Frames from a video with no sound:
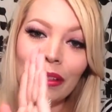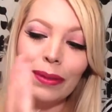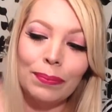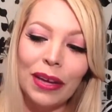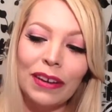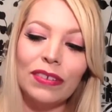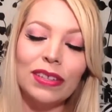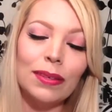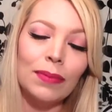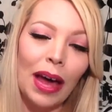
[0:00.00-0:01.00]
the
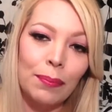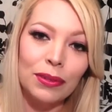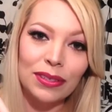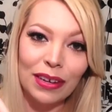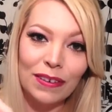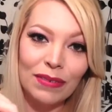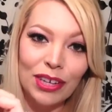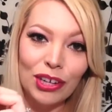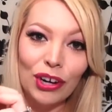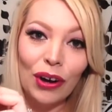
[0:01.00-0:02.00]
benefits of apple cider
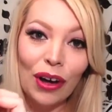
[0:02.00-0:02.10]
vinegar